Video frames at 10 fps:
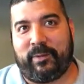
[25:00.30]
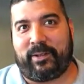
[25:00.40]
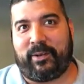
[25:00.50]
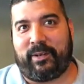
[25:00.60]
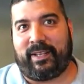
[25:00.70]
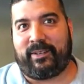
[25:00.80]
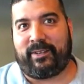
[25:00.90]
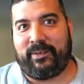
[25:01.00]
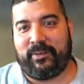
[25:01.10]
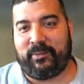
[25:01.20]
thought like,
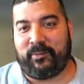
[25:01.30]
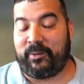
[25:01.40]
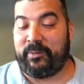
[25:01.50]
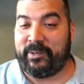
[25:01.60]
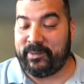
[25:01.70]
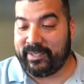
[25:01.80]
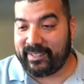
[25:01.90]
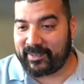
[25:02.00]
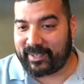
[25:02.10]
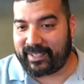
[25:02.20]
what are we
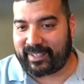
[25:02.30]
doing, right?